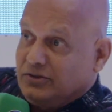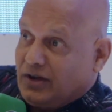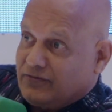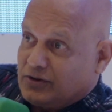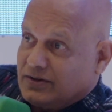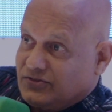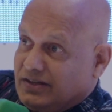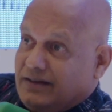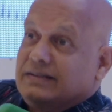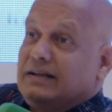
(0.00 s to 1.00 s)
What are your
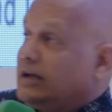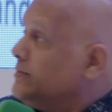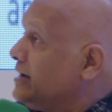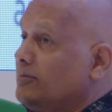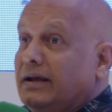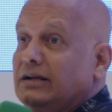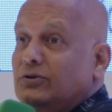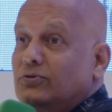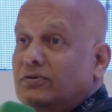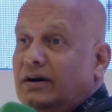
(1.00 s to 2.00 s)
tips for, oh, you
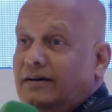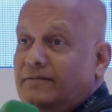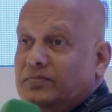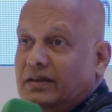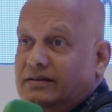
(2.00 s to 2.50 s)
have a question. Yeah.